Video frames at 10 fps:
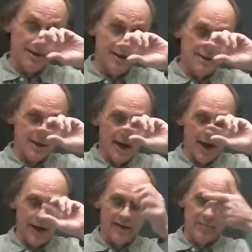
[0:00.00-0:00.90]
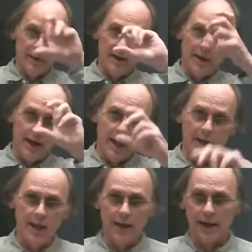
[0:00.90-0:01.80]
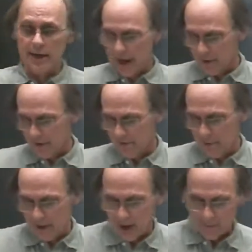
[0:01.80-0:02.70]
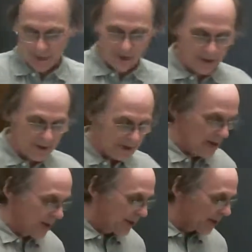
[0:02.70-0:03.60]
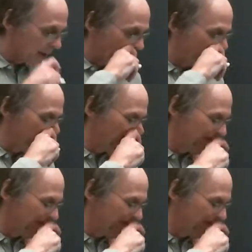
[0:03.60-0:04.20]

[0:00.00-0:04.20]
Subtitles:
these A of P and a dagger of P operators, you're going to have,